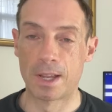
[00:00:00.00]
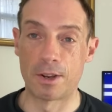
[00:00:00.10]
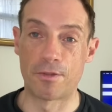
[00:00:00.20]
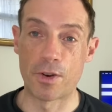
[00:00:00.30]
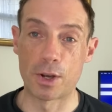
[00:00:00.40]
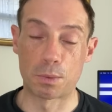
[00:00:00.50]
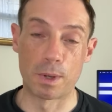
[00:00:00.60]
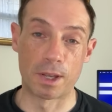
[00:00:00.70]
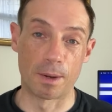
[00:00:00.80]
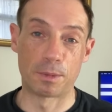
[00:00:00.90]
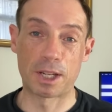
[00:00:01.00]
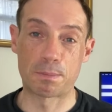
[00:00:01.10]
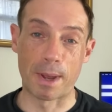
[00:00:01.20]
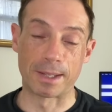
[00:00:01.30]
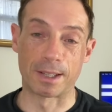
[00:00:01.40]
And in the first week, I'm
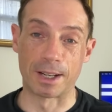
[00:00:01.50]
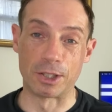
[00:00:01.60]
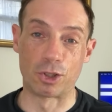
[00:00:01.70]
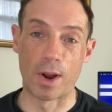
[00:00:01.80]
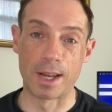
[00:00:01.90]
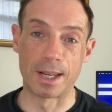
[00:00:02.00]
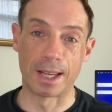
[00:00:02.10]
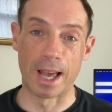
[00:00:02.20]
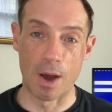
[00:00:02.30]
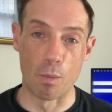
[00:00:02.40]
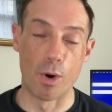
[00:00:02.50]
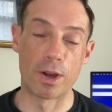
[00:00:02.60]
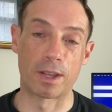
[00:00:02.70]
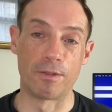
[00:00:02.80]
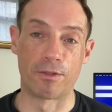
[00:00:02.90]
just basically training and
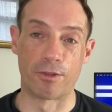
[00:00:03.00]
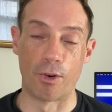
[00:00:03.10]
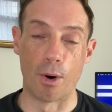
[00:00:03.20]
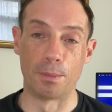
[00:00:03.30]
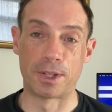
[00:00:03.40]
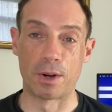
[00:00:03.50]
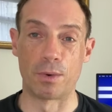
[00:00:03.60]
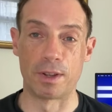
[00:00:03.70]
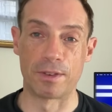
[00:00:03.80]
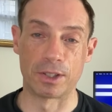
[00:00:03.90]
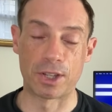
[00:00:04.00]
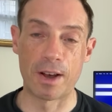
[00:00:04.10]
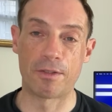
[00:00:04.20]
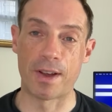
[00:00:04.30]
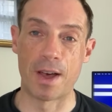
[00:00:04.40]
working from Tenerife itself.